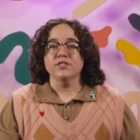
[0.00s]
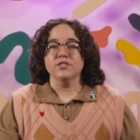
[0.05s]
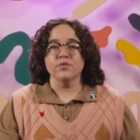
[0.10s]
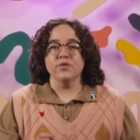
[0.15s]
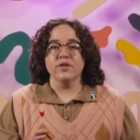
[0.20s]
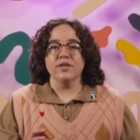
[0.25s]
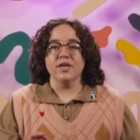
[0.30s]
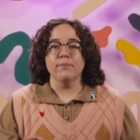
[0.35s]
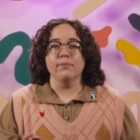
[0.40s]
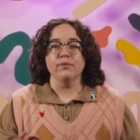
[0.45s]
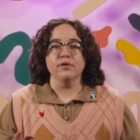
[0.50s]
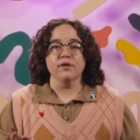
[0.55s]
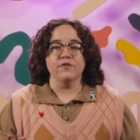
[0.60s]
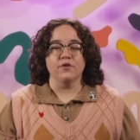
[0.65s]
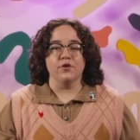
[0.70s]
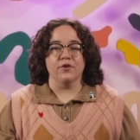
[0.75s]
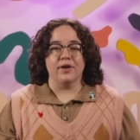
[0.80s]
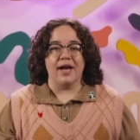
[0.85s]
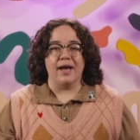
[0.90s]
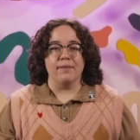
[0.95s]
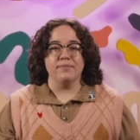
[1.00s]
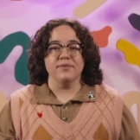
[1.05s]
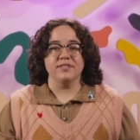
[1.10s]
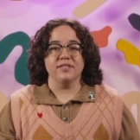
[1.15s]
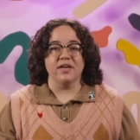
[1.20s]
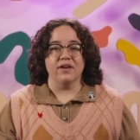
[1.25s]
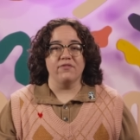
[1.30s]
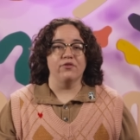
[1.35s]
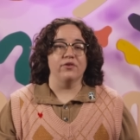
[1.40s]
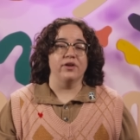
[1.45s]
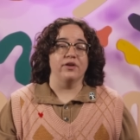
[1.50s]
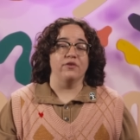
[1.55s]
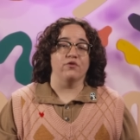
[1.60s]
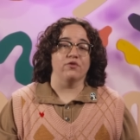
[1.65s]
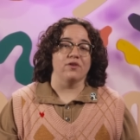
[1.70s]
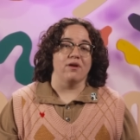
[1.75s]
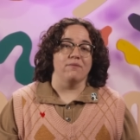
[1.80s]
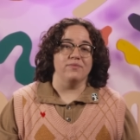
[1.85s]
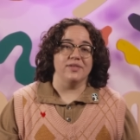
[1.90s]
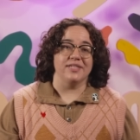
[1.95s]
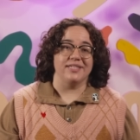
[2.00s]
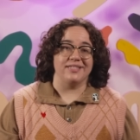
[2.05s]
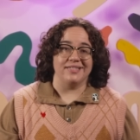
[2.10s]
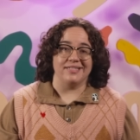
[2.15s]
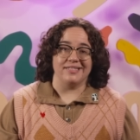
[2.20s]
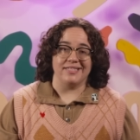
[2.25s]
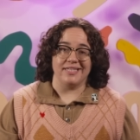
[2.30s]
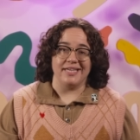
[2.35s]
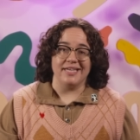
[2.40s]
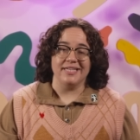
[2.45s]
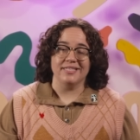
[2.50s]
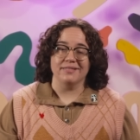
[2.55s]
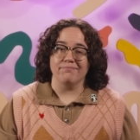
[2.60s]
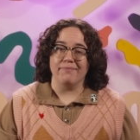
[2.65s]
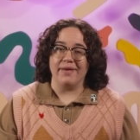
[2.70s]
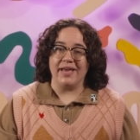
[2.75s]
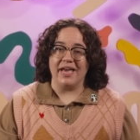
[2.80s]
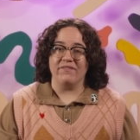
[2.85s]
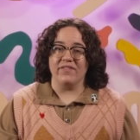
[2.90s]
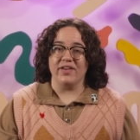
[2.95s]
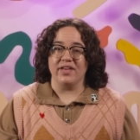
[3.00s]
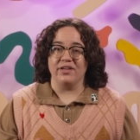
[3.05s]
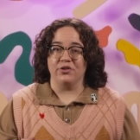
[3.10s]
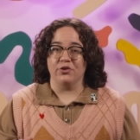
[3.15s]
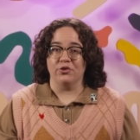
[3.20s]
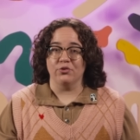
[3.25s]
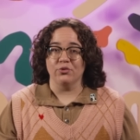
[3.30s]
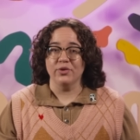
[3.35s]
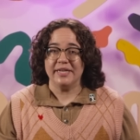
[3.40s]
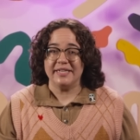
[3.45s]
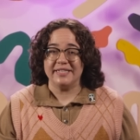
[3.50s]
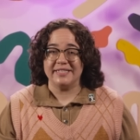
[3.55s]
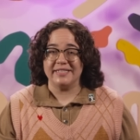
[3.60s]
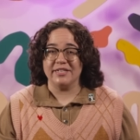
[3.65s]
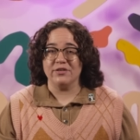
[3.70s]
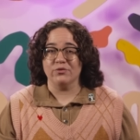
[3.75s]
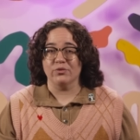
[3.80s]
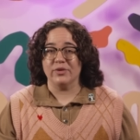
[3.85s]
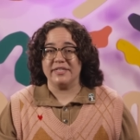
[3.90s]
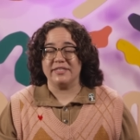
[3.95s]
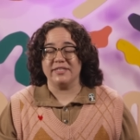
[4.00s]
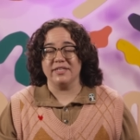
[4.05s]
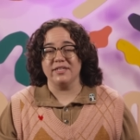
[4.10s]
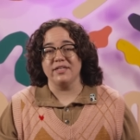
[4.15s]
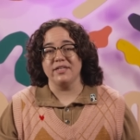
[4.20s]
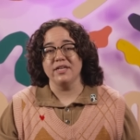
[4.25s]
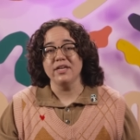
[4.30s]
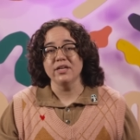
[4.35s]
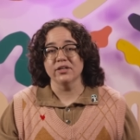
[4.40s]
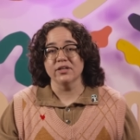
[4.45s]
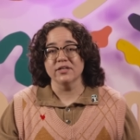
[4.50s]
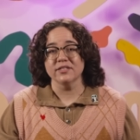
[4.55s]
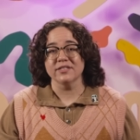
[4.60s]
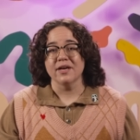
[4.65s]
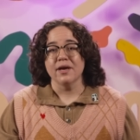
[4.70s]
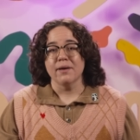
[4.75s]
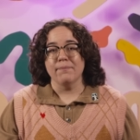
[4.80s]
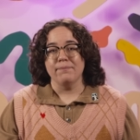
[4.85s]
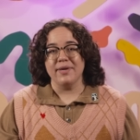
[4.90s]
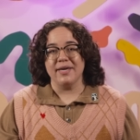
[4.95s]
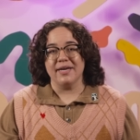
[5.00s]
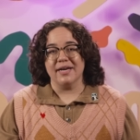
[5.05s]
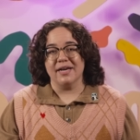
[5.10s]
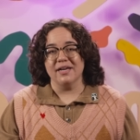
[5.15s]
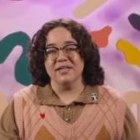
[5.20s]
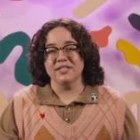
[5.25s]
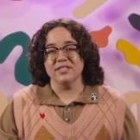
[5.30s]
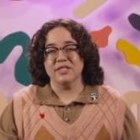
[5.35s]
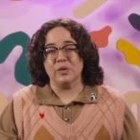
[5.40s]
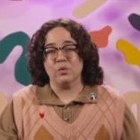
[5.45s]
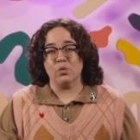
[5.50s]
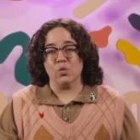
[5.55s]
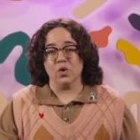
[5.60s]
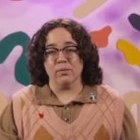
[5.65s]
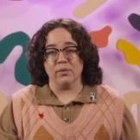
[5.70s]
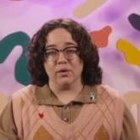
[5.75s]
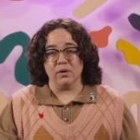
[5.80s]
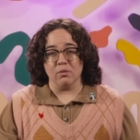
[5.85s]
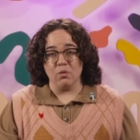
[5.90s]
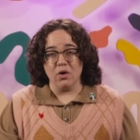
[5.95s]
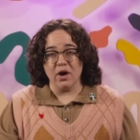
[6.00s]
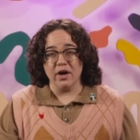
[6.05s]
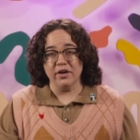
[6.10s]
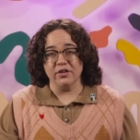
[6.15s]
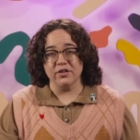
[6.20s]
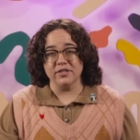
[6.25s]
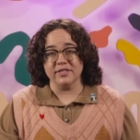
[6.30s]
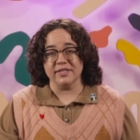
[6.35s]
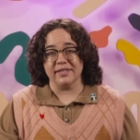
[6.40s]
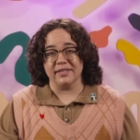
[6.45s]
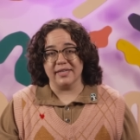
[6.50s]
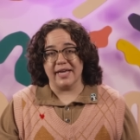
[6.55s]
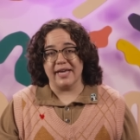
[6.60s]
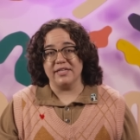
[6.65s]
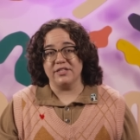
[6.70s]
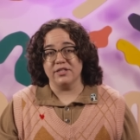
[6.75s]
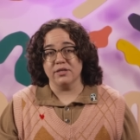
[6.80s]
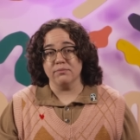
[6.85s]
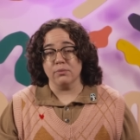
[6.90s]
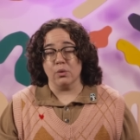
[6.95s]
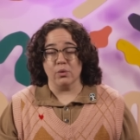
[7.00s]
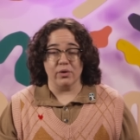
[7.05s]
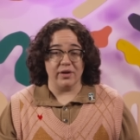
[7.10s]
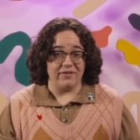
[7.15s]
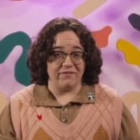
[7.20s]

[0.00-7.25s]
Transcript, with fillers: So the number of crabs suffering from this disease may have increased in recent years because the warmer waters led to more